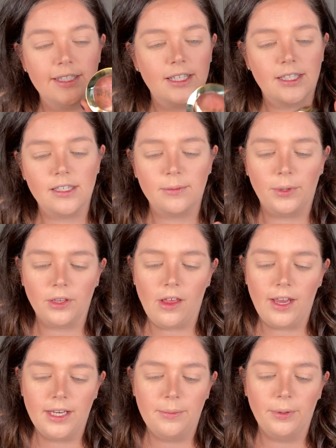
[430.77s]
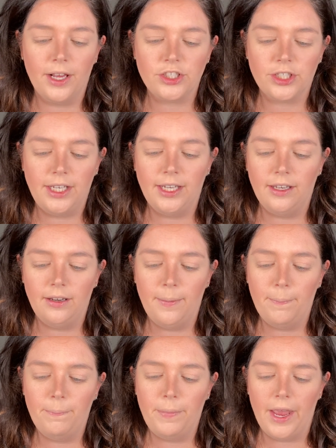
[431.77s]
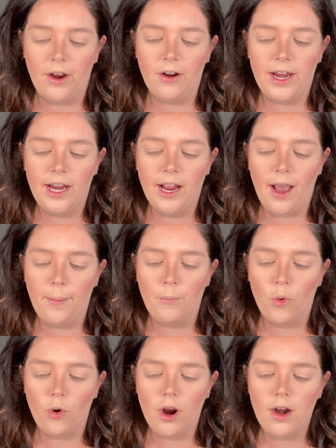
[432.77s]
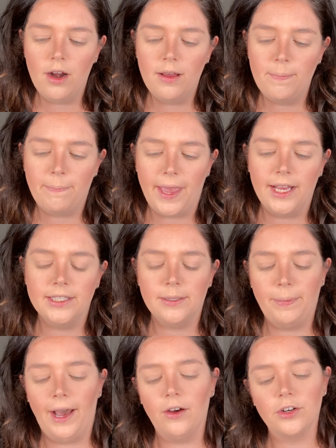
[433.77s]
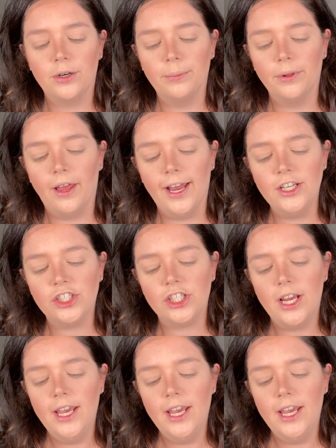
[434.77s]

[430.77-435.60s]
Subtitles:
This is a Milani blush in Berry Amour Baked Powder Blush.